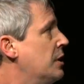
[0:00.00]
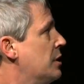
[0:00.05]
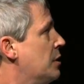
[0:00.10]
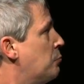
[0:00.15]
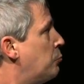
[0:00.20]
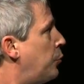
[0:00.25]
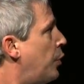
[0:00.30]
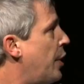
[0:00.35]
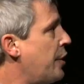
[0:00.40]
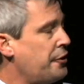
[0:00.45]

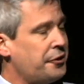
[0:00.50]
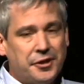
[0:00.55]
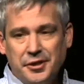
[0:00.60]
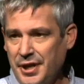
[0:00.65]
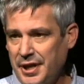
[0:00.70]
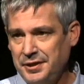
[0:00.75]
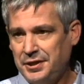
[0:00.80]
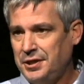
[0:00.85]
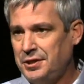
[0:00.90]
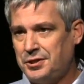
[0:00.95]
Prior to
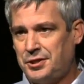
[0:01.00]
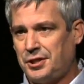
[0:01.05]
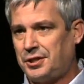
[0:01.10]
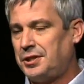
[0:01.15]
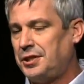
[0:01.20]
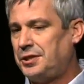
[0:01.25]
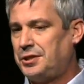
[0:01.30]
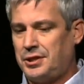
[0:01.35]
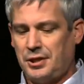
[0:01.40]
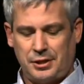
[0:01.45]

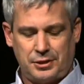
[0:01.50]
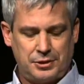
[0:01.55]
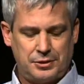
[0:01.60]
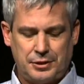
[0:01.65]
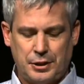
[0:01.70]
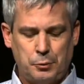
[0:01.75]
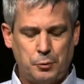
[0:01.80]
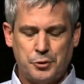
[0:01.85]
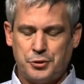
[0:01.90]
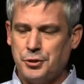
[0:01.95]
1966,
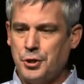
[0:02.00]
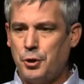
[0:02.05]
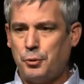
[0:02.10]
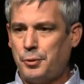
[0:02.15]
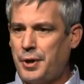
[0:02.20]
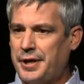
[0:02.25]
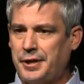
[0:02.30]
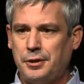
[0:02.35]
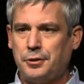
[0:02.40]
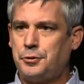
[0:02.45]
there was no
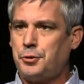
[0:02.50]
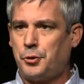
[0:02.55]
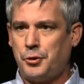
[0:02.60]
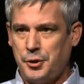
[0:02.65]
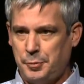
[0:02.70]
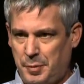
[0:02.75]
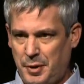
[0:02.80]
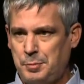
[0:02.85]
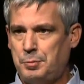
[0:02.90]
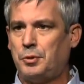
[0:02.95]
regulatory
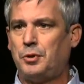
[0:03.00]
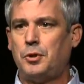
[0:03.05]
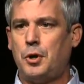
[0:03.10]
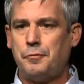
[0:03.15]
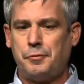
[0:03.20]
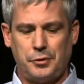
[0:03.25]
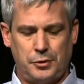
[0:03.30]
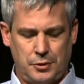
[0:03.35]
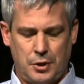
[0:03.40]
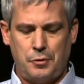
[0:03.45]
people
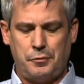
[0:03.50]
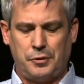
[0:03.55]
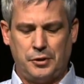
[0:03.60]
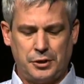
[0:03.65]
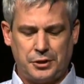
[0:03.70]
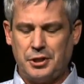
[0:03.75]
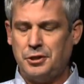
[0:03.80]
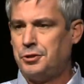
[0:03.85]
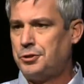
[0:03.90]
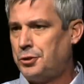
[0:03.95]

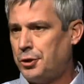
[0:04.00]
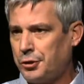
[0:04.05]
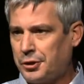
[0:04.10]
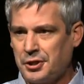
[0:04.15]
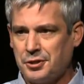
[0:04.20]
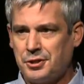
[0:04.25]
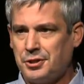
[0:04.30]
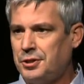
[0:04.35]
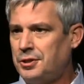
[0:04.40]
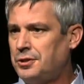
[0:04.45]
overlooking
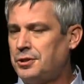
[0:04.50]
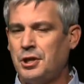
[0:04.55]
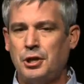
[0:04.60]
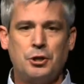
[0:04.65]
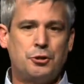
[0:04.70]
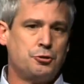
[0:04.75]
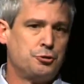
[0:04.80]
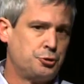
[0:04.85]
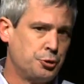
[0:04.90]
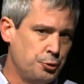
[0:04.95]
circuses,
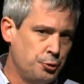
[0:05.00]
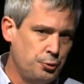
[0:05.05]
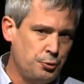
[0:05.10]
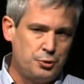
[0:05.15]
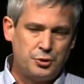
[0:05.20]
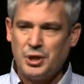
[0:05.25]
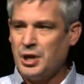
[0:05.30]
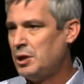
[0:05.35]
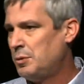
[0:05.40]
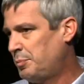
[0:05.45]
zoos,
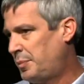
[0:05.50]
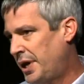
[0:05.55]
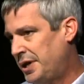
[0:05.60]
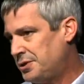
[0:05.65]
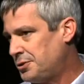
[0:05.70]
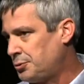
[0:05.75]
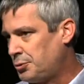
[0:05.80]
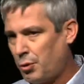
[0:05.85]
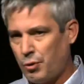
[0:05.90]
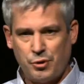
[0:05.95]
pet
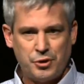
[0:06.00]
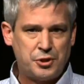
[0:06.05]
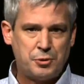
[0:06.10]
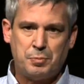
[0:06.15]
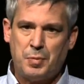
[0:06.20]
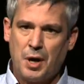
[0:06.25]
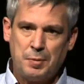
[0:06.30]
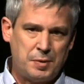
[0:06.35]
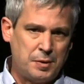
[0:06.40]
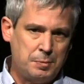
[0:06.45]
stores,
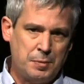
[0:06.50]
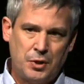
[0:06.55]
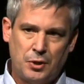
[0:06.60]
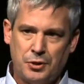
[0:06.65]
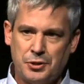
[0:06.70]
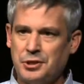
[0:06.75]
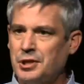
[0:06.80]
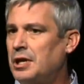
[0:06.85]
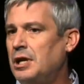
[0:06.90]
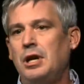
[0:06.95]
puppy
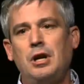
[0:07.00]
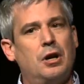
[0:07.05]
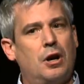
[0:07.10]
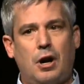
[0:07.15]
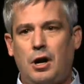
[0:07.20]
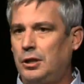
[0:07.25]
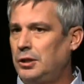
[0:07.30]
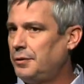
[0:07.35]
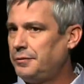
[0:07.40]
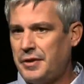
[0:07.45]
mills.
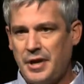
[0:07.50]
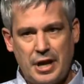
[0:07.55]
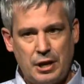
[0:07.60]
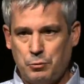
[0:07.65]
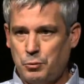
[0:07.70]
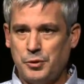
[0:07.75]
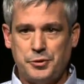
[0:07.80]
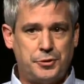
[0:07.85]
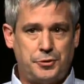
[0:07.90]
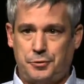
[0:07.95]
All of that
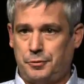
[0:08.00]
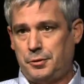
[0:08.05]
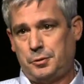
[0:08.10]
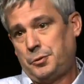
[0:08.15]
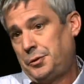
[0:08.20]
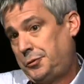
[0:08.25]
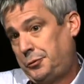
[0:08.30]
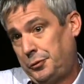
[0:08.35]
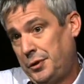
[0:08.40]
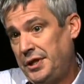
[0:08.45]
was
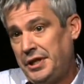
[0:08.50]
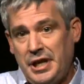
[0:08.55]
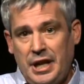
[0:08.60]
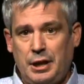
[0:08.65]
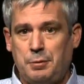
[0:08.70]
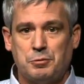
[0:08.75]
free game.